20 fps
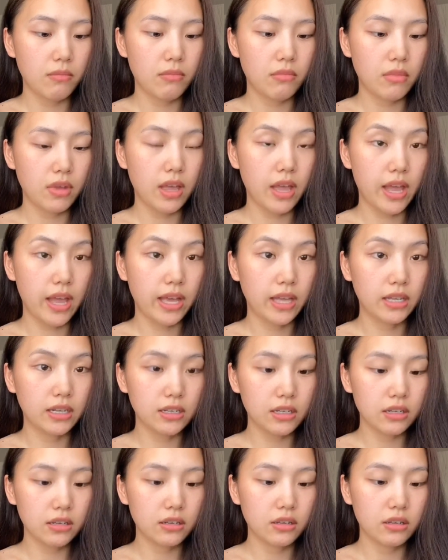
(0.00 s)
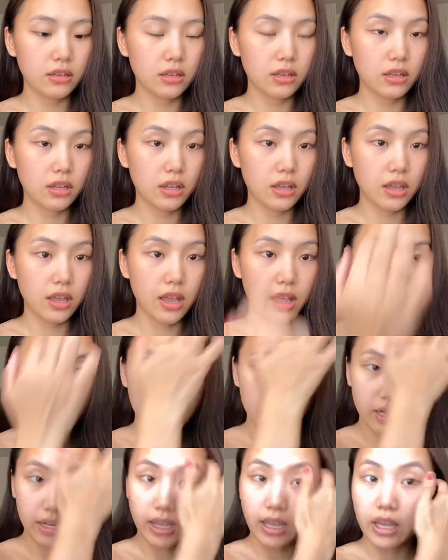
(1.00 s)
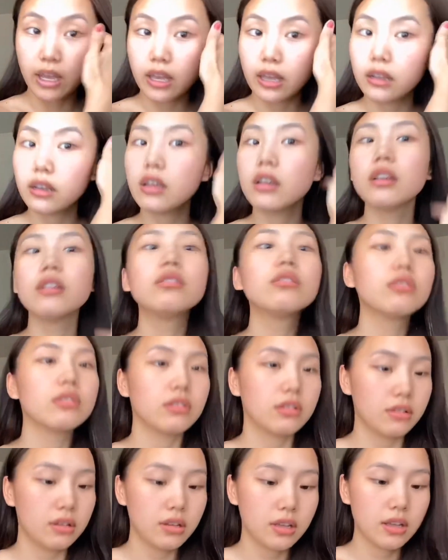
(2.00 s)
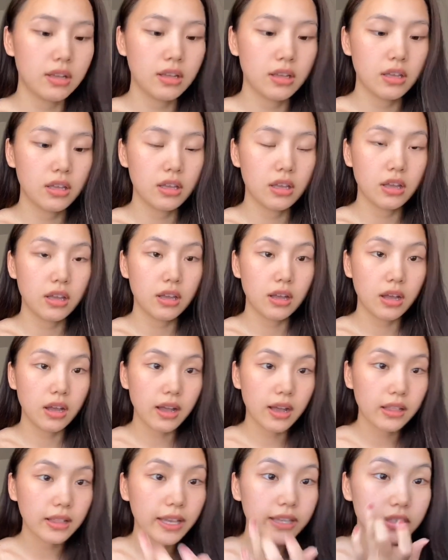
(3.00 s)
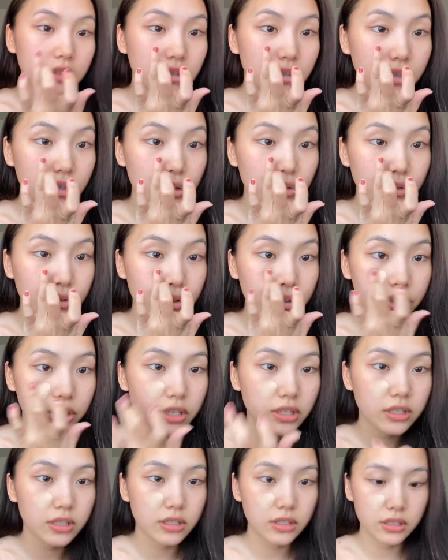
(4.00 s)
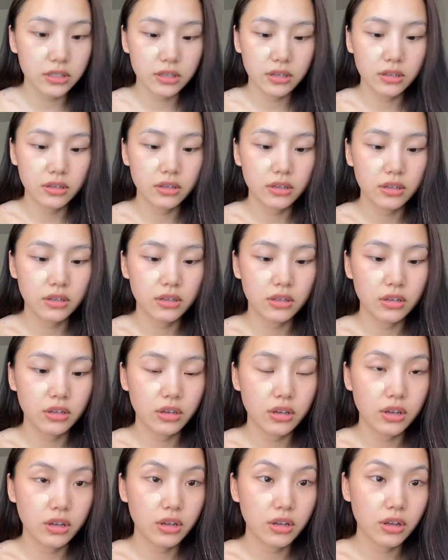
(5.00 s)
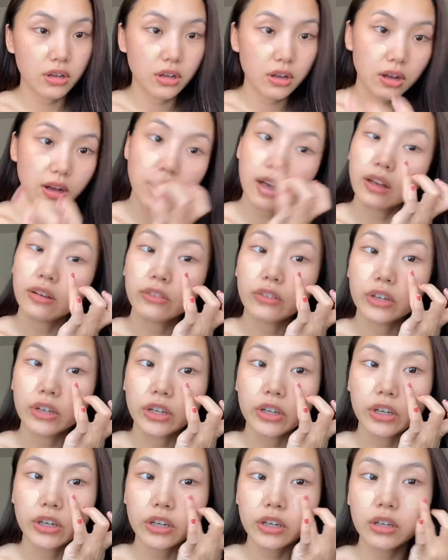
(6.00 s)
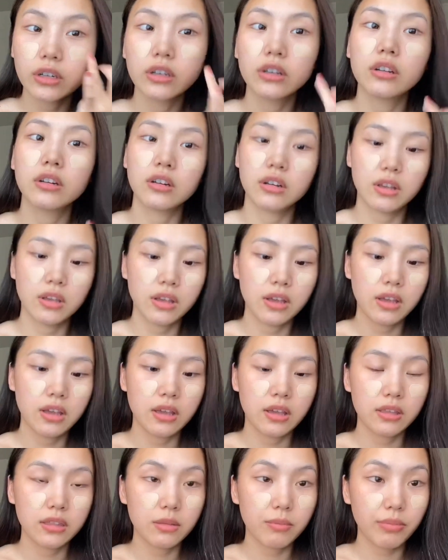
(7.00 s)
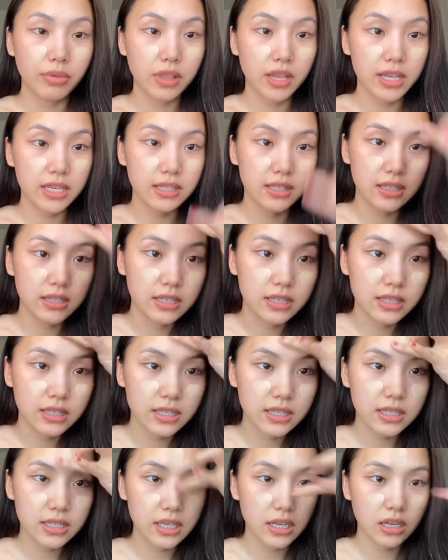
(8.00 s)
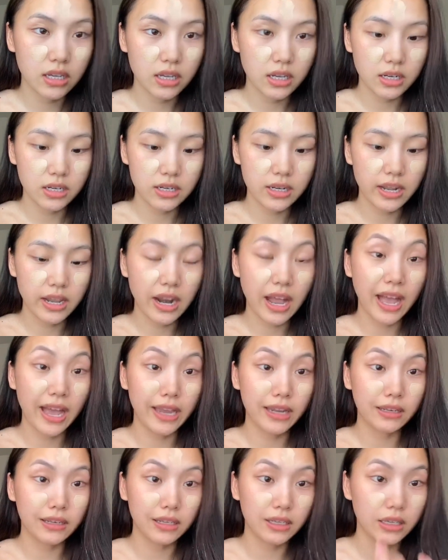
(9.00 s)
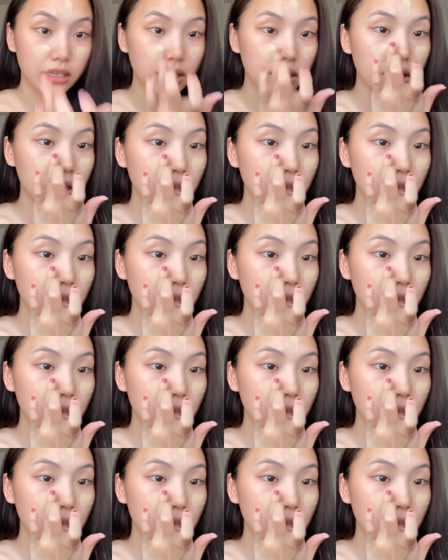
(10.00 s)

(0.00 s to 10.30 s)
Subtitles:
hand, and then I like to do is just cover the places that I need.